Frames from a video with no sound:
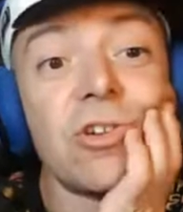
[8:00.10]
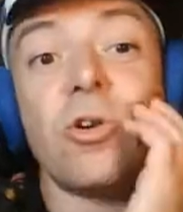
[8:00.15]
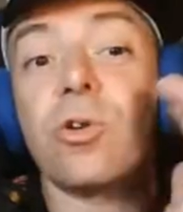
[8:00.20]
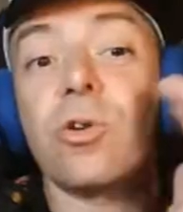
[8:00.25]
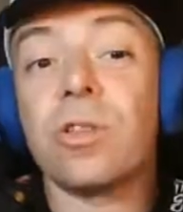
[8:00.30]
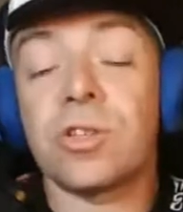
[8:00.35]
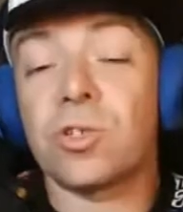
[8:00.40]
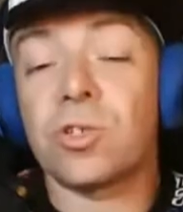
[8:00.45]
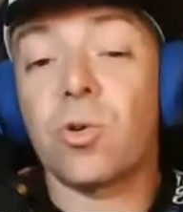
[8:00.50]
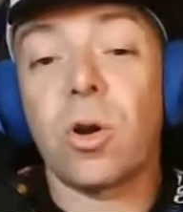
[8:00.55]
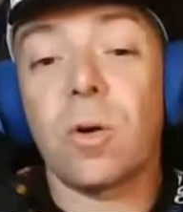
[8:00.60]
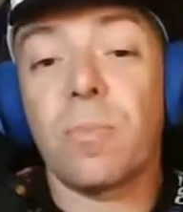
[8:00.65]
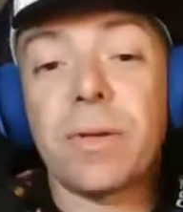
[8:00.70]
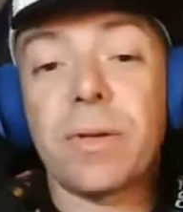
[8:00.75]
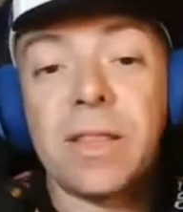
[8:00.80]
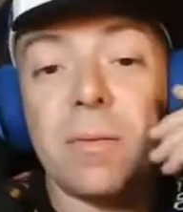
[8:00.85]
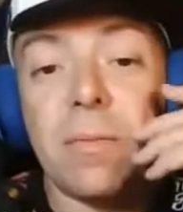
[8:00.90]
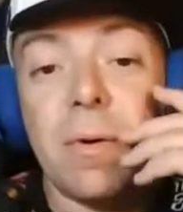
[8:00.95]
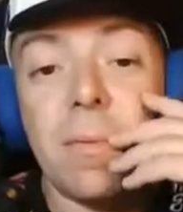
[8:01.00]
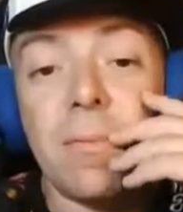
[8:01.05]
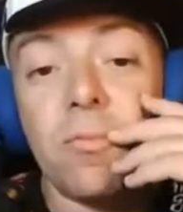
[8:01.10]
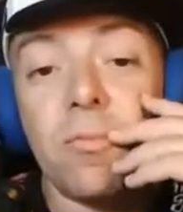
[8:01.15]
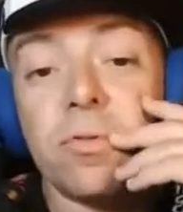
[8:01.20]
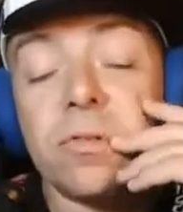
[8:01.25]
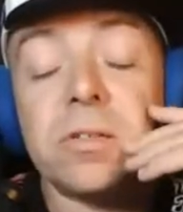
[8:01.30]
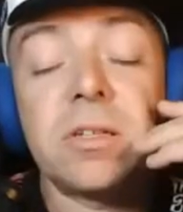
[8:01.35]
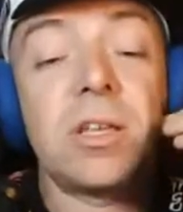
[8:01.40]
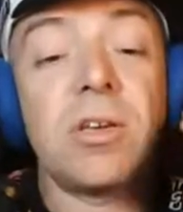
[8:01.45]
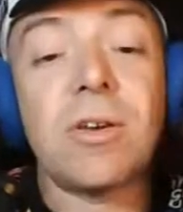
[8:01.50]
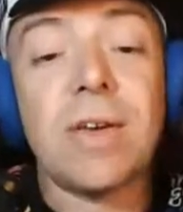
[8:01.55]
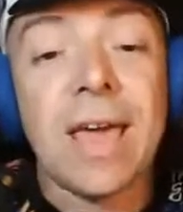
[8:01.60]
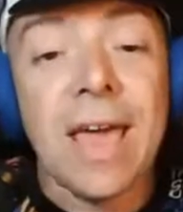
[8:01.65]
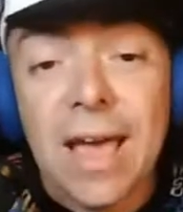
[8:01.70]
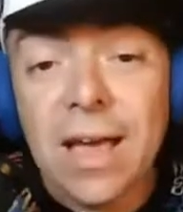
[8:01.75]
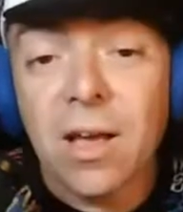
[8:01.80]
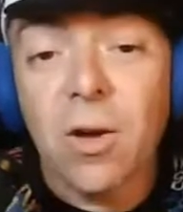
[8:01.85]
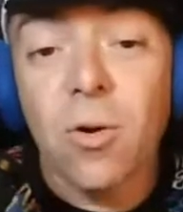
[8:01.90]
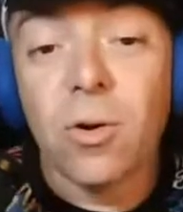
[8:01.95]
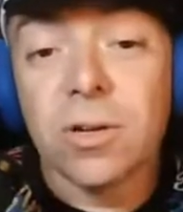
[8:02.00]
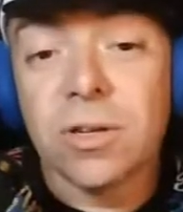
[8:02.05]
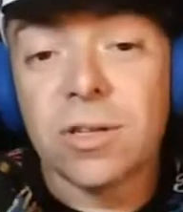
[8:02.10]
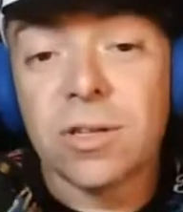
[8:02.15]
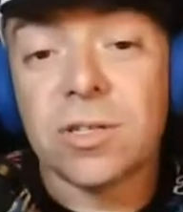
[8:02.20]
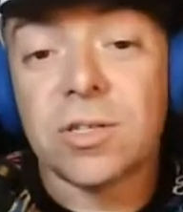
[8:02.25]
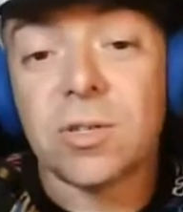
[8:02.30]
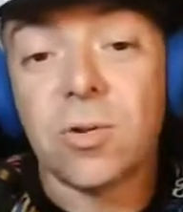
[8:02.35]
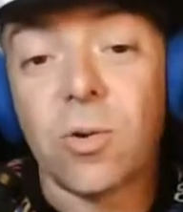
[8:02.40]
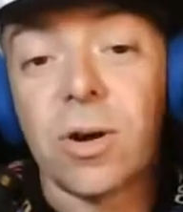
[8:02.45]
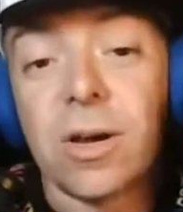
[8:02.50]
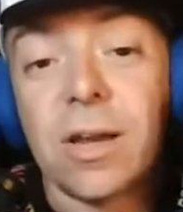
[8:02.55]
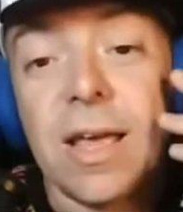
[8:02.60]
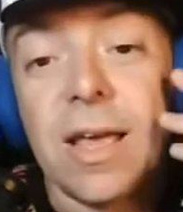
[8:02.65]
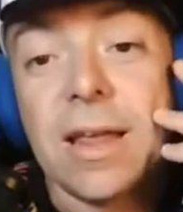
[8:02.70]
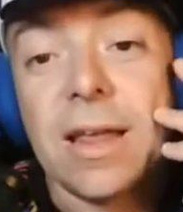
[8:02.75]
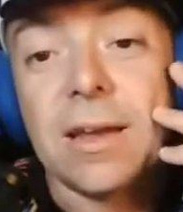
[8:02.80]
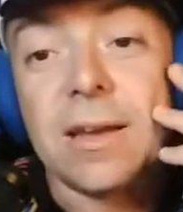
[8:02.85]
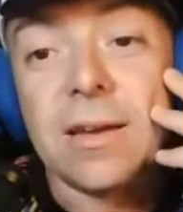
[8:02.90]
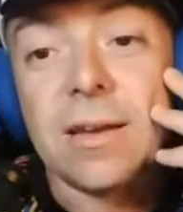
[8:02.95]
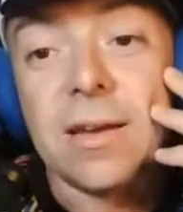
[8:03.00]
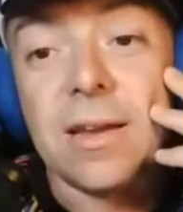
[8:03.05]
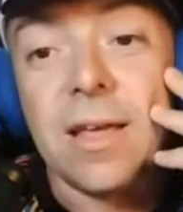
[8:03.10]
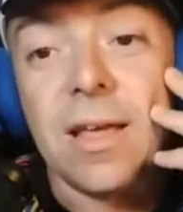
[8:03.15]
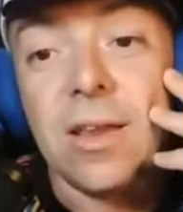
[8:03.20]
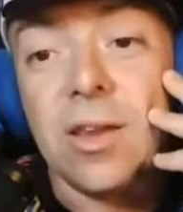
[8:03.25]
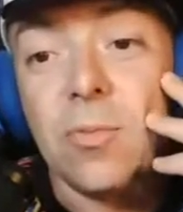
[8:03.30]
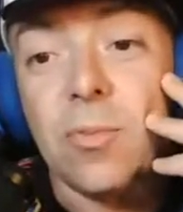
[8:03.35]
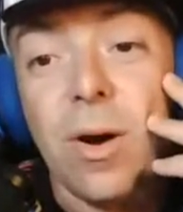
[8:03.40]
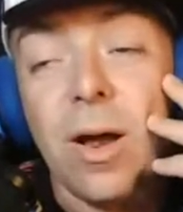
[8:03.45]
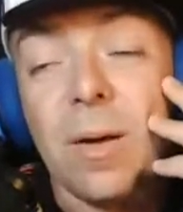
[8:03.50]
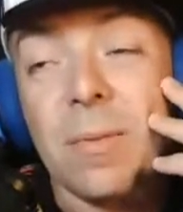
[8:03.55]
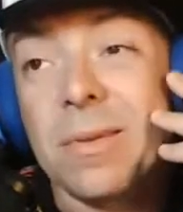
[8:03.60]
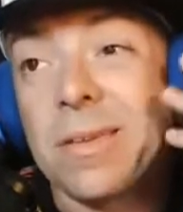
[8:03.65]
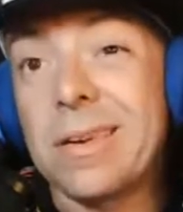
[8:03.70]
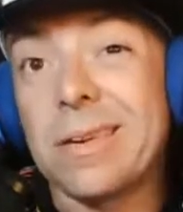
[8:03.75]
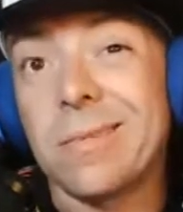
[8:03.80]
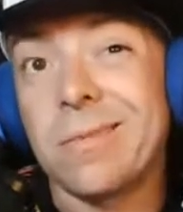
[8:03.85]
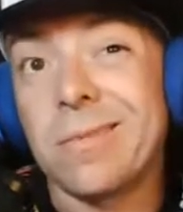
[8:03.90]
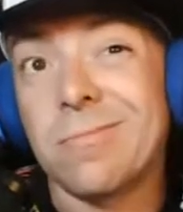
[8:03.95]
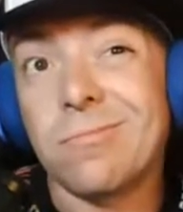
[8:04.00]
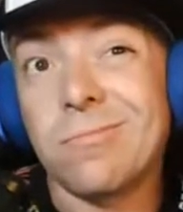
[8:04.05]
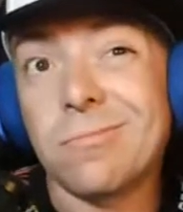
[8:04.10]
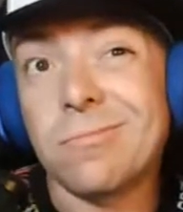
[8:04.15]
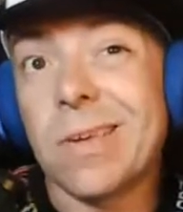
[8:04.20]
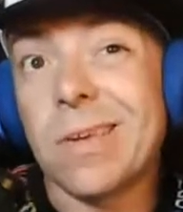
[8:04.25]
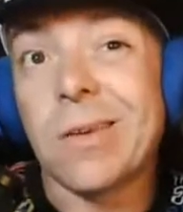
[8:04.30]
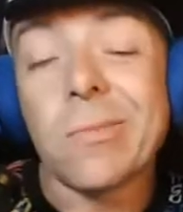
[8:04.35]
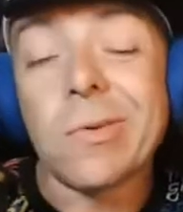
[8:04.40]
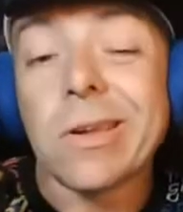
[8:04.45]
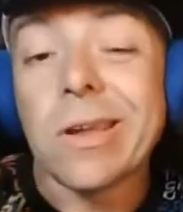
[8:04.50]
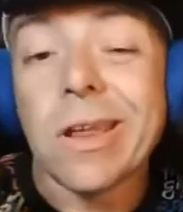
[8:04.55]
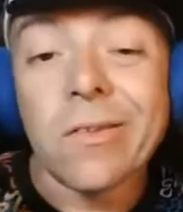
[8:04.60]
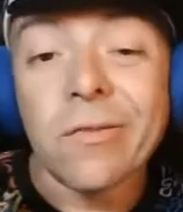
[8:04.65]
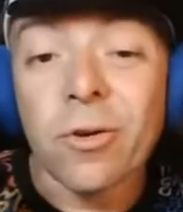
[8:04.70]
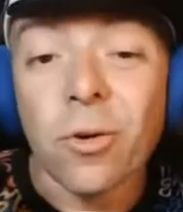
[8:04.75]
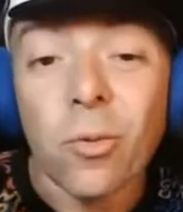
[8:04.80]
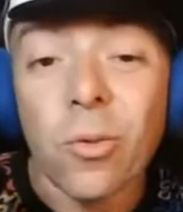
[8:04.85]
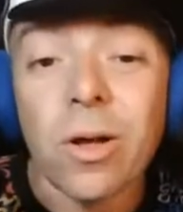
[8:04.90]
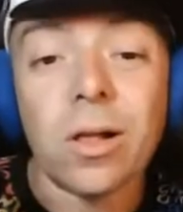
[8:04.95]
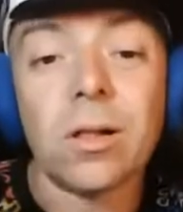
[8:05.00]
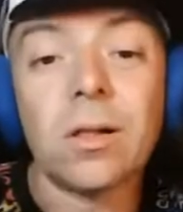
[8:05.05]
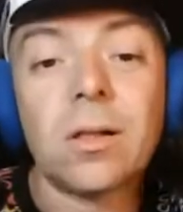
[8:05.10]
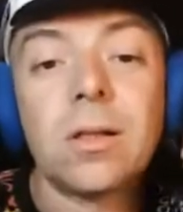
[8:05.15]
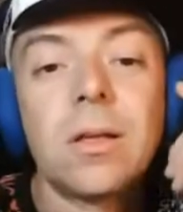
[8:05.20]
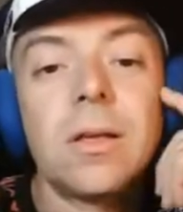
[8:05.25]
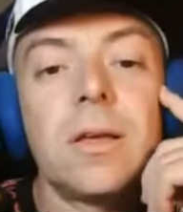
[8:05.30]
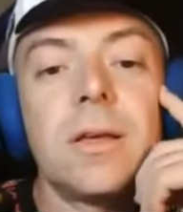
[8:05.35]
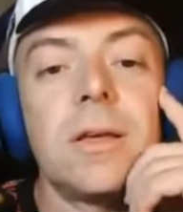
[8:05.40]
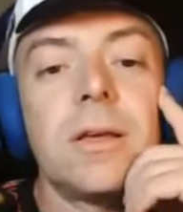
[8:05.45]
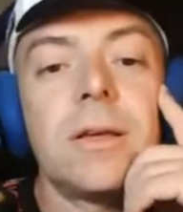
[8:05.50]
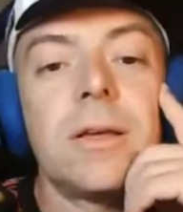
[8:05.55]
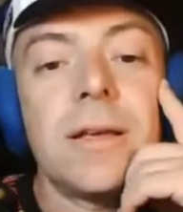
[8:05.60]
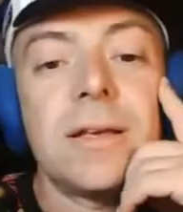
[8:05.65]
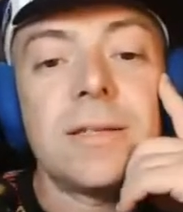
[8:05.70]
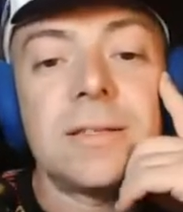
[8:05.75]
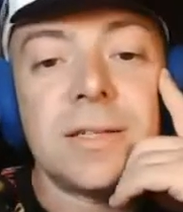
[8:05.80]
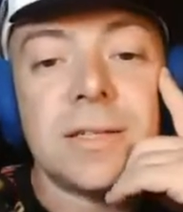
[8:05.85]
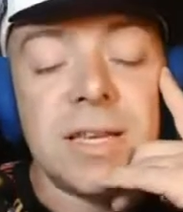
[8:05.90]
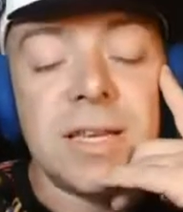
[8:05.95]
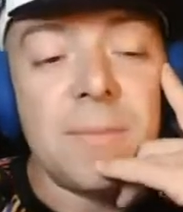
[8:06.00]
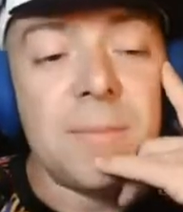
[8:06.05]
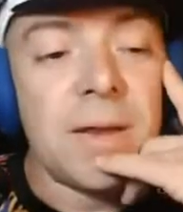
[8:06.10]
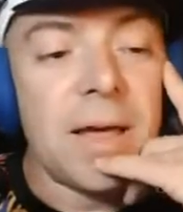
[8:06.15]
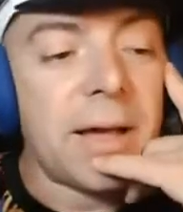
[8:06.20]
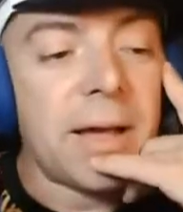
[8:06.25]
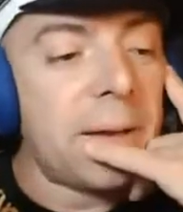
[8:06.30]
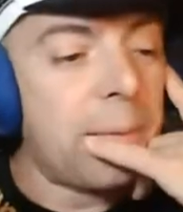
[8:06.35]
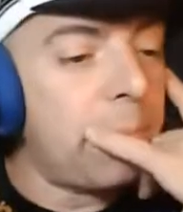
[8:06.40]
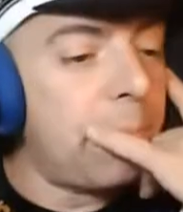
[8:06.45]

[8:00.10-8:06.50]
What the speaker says: go to the store and pick them up. Something you can't go into the store and get, and you probably maybe never will, is the SteamDeck.